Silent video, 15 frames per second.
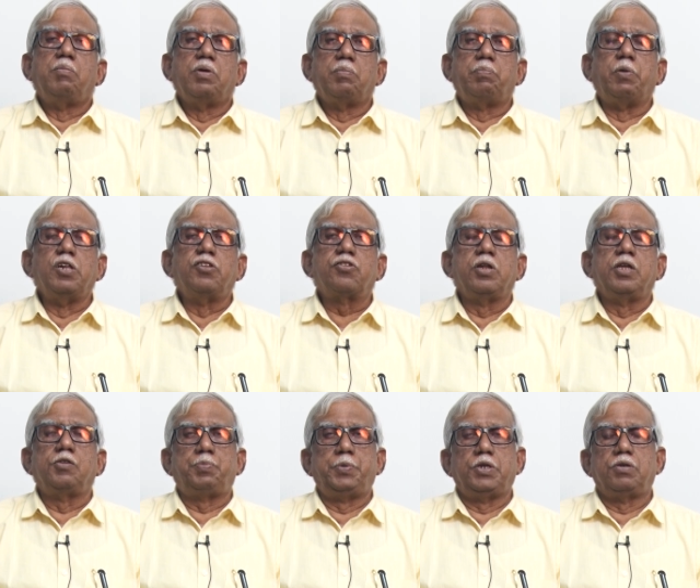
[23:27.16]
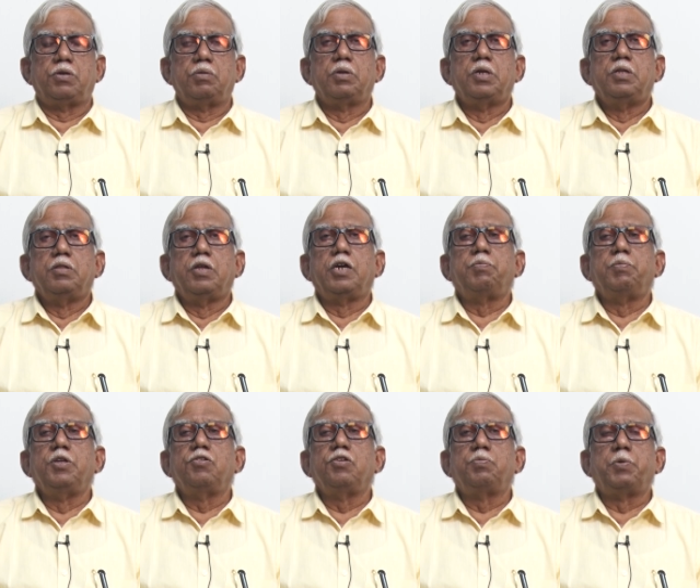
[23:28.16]
a pulseless patient, that
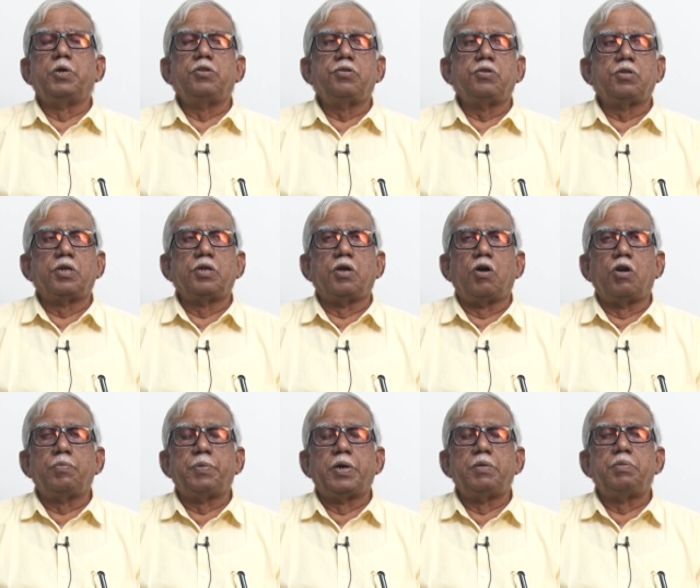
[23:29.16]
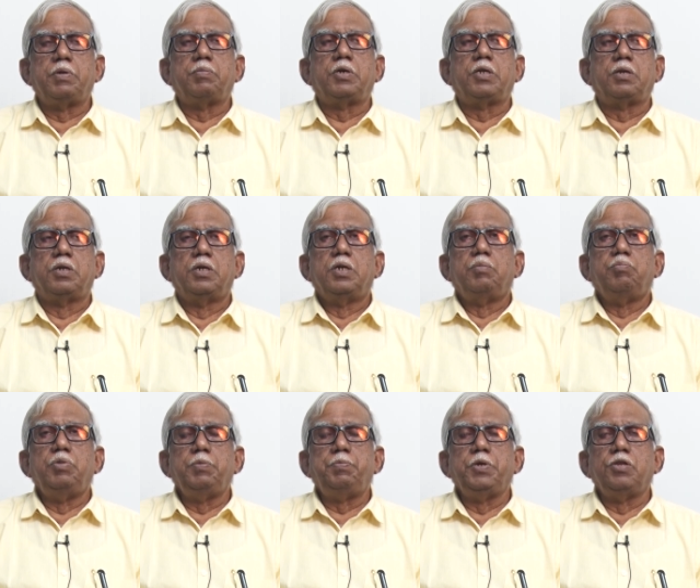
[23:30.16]
means his pulses are not palpable,
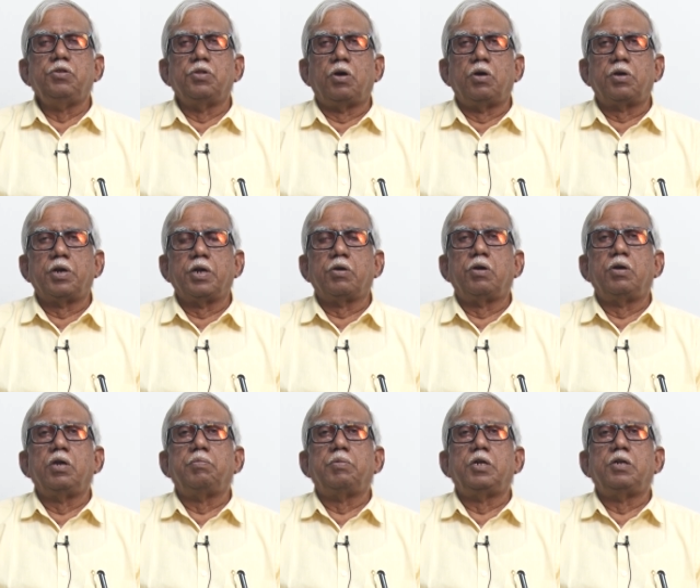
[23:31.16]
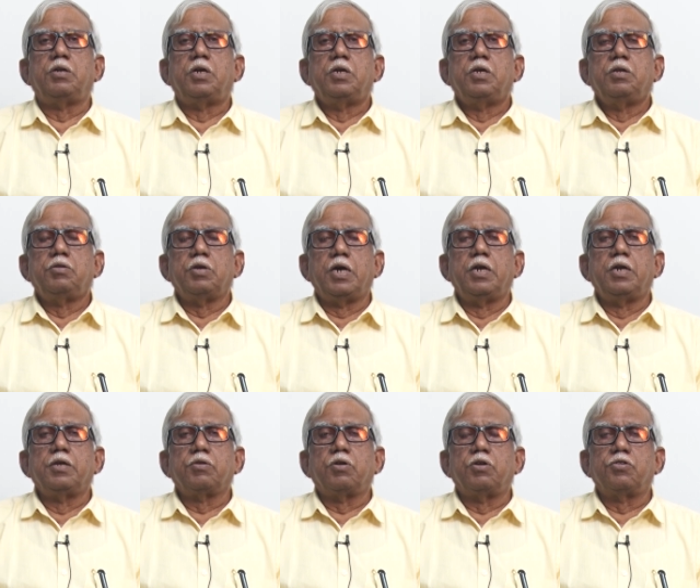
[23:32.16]
BP is not recordable,
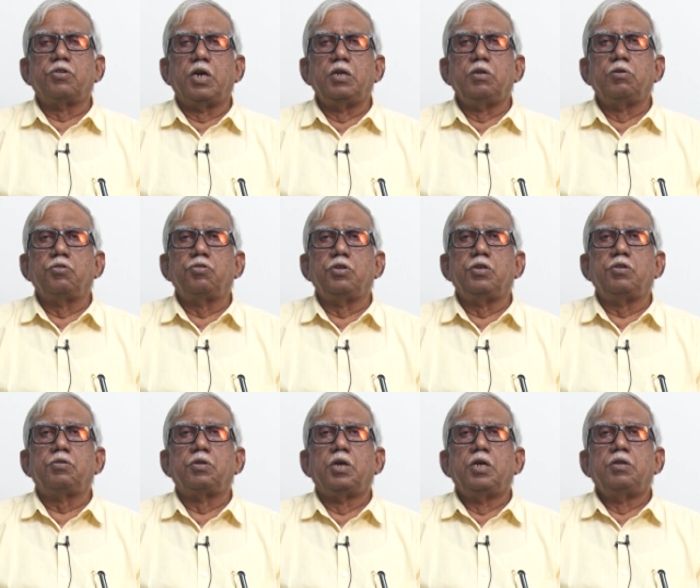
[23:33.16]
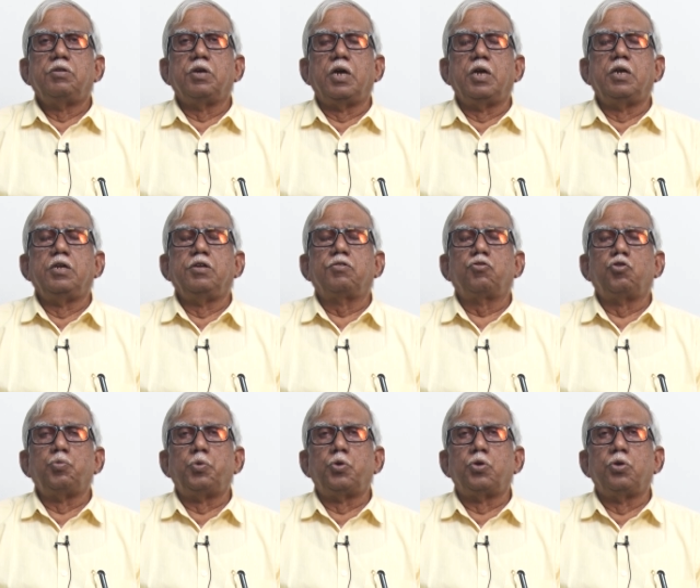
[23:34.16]
child has got cyanosis, child is
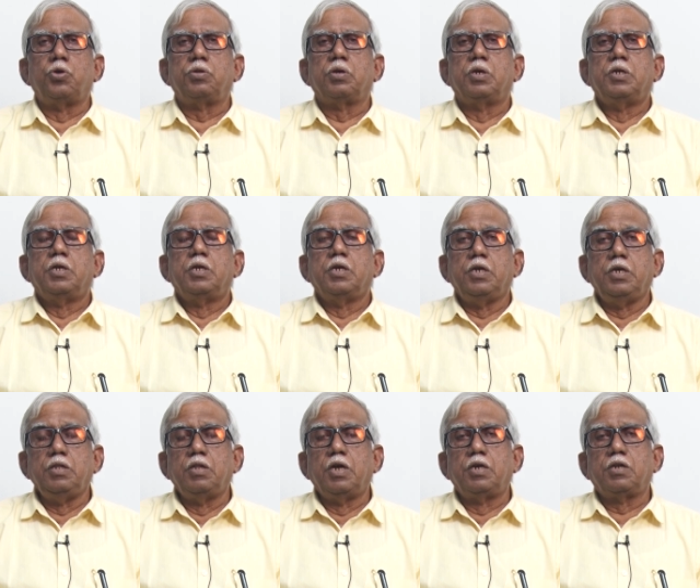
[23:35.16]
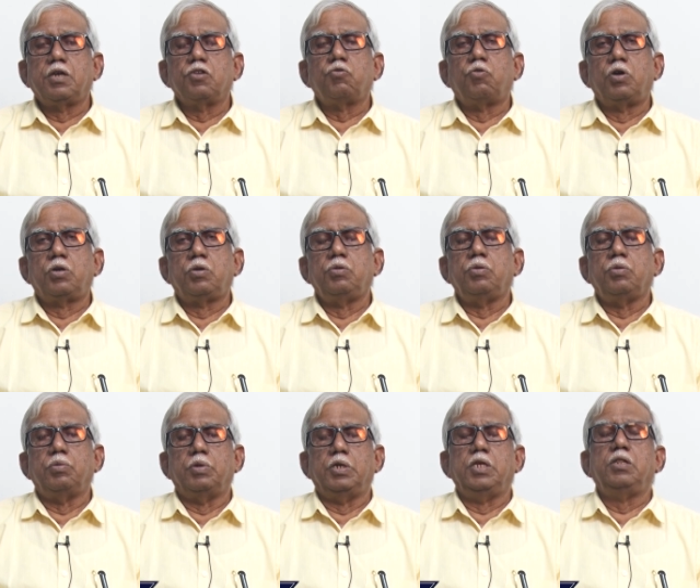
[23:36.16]
stuporose. In that case, what to
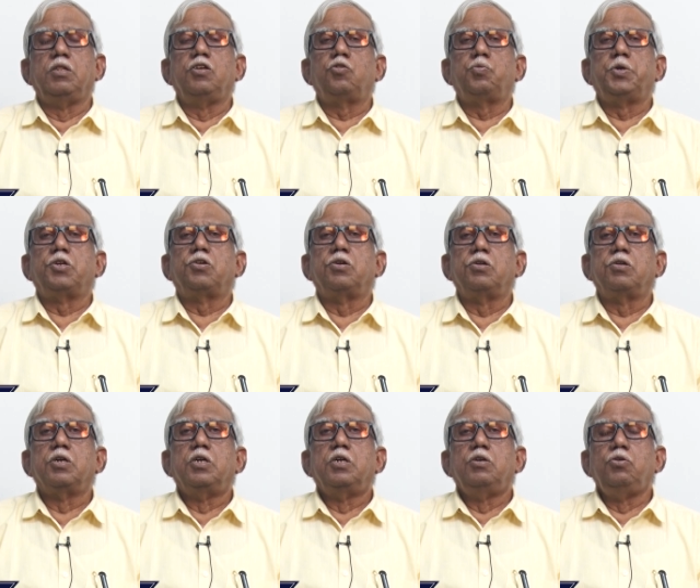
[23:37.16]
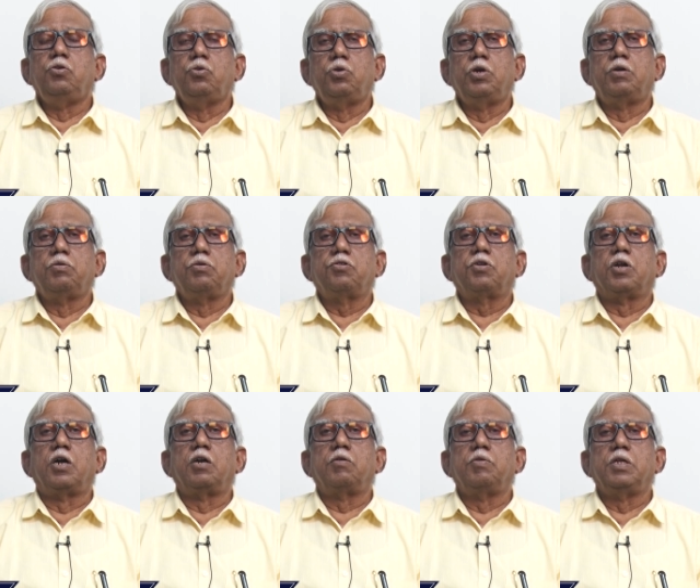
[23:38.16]
do? In these patients, you have to
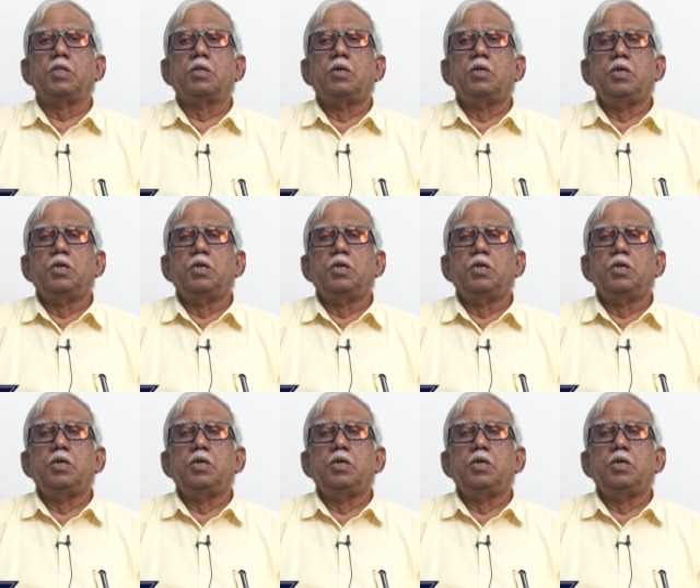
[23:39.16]
start with,